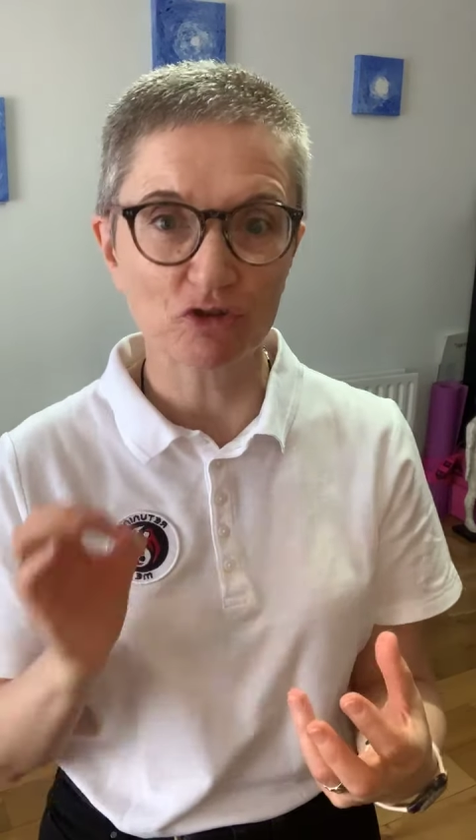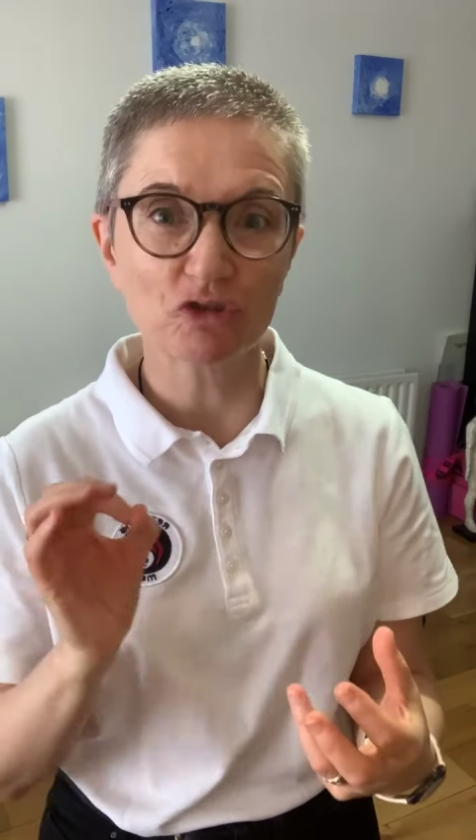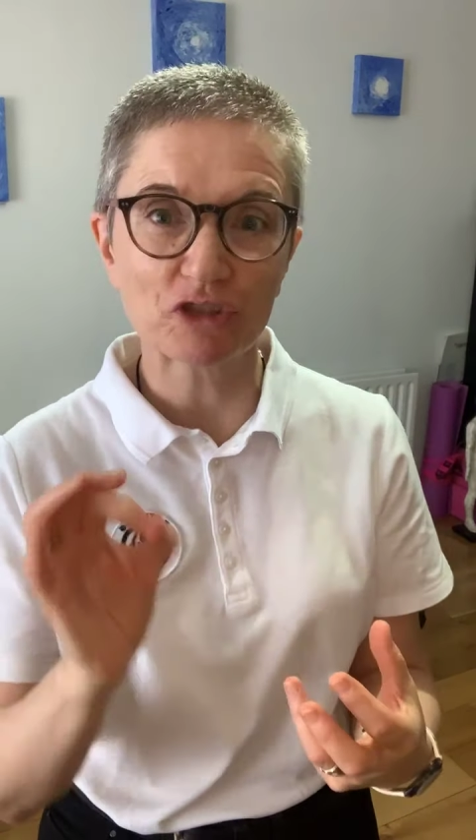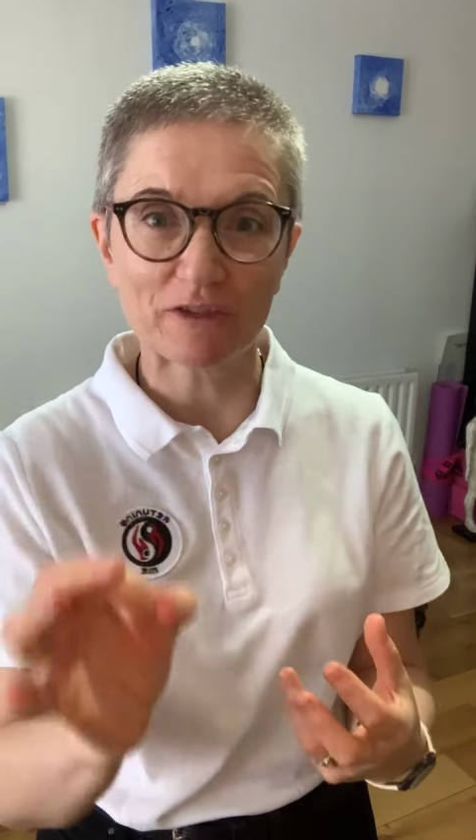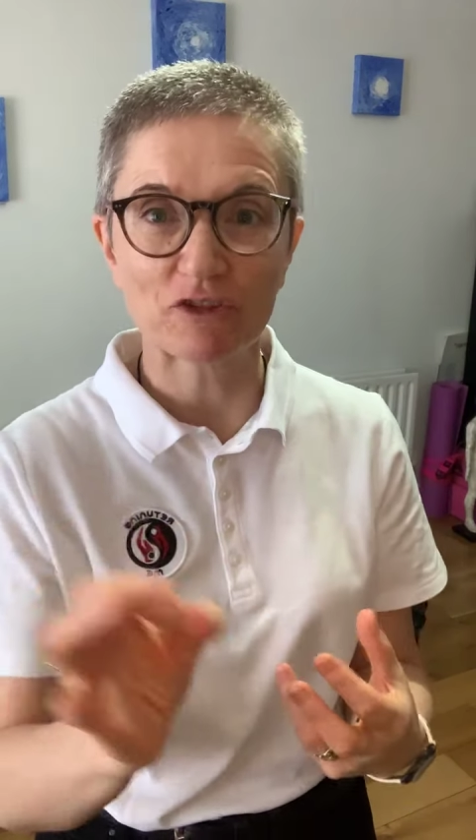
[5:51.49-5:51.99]
You
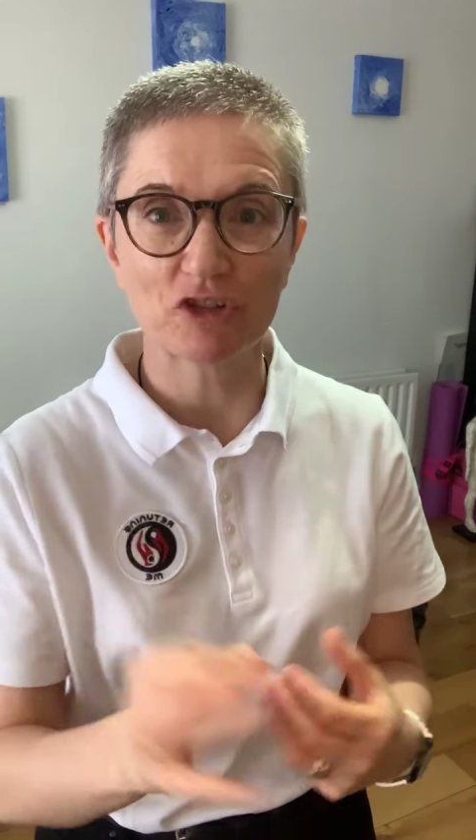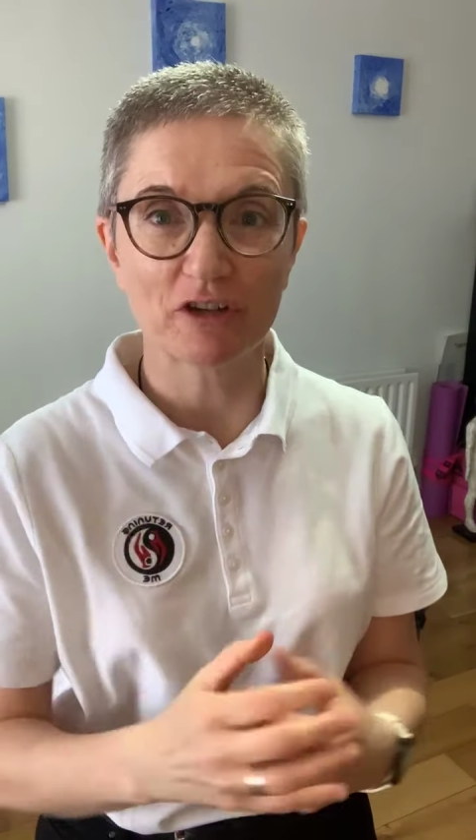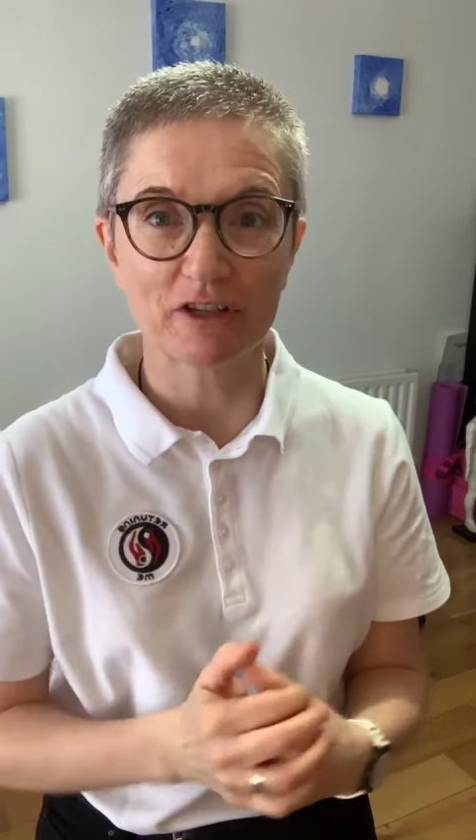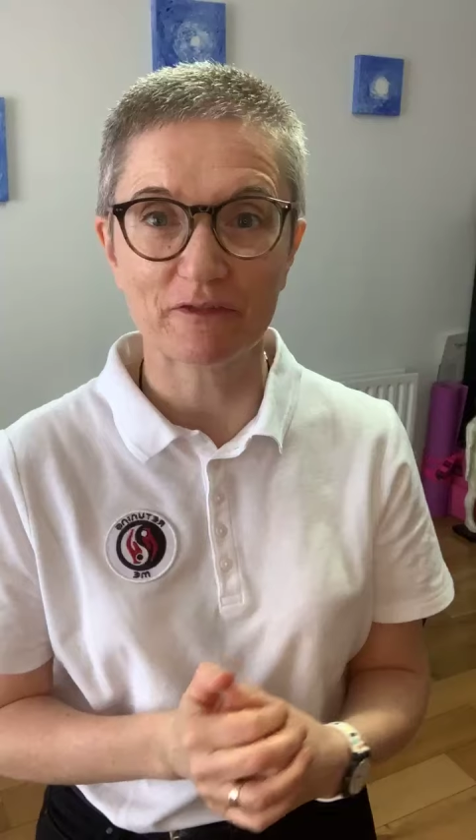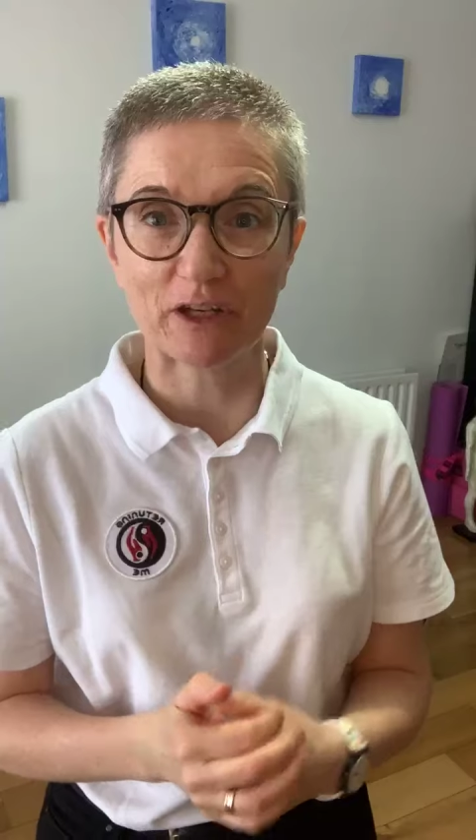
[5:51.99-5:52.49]
just have to share
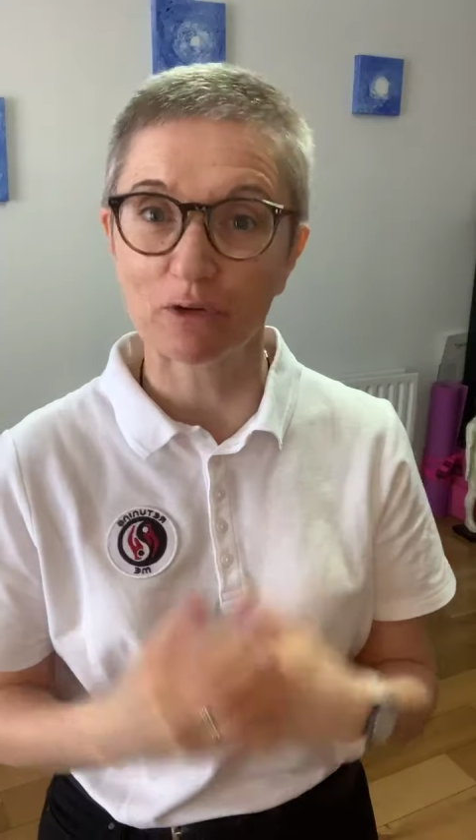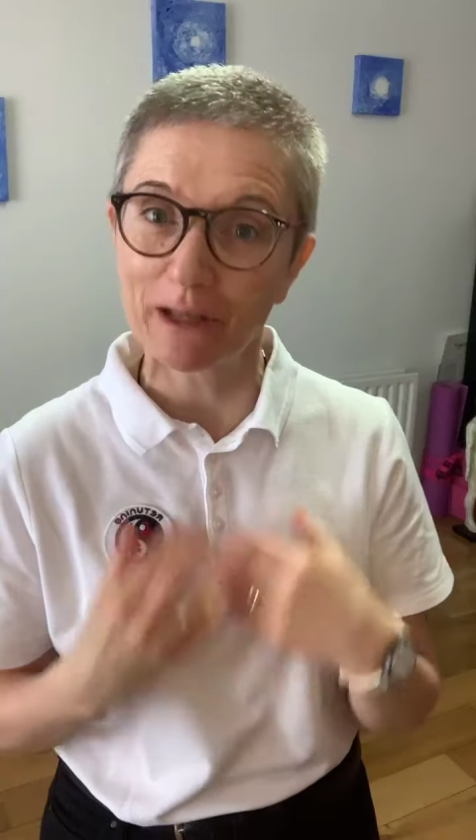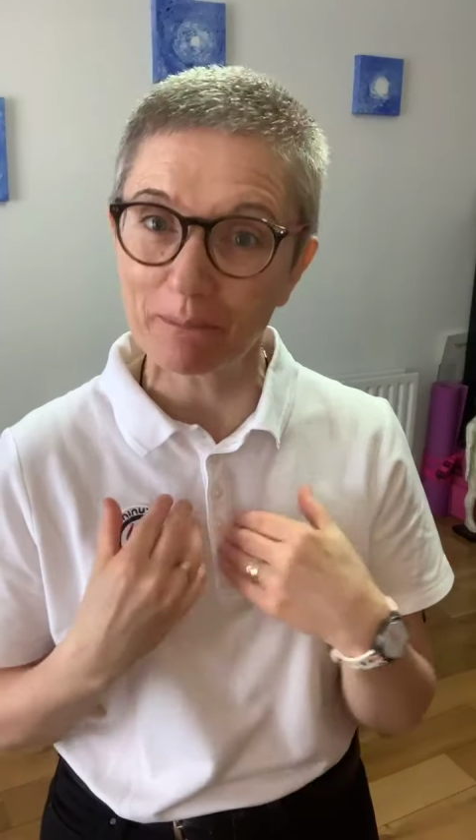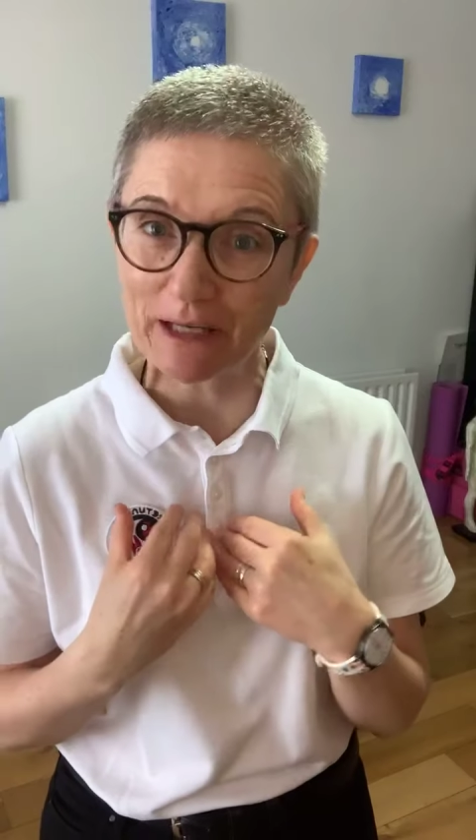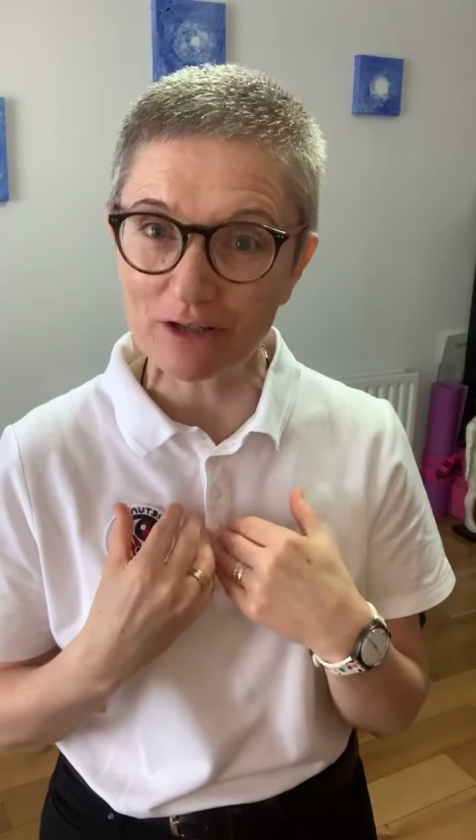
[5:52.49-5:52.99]
this video and
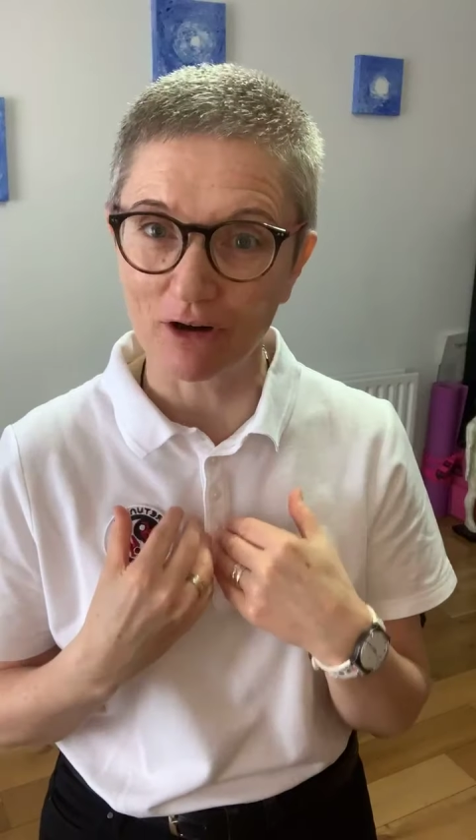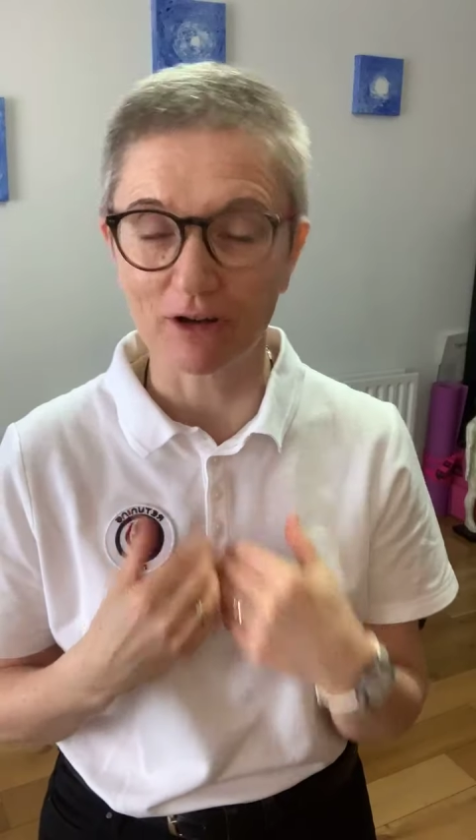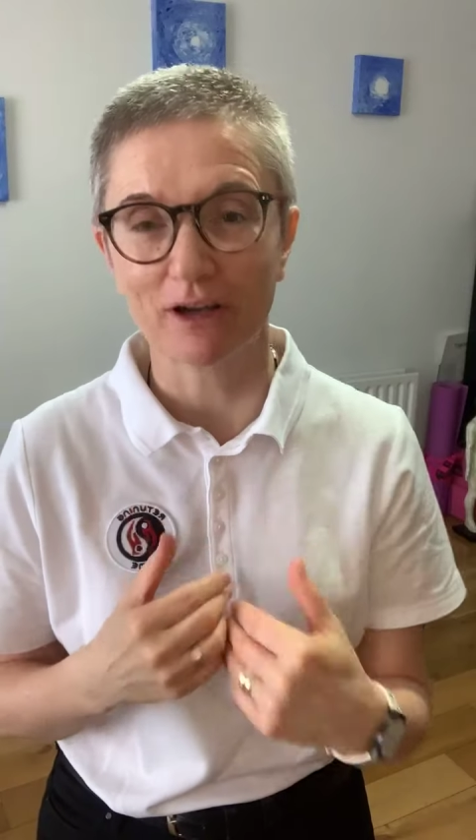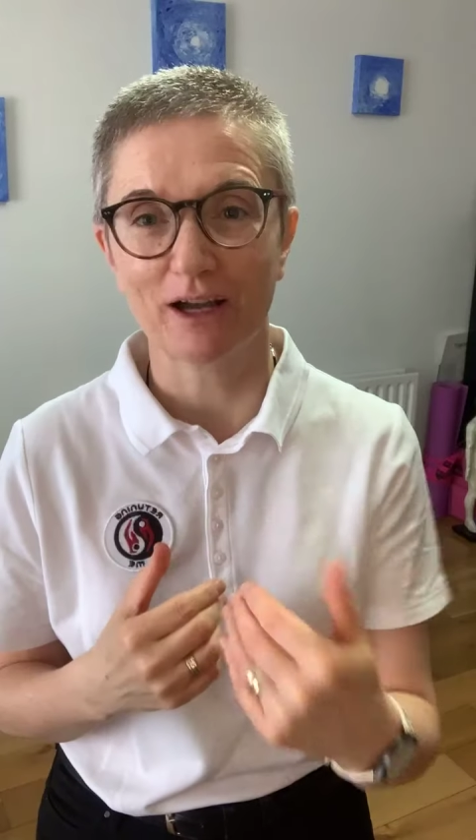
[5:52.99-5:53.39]
let me talk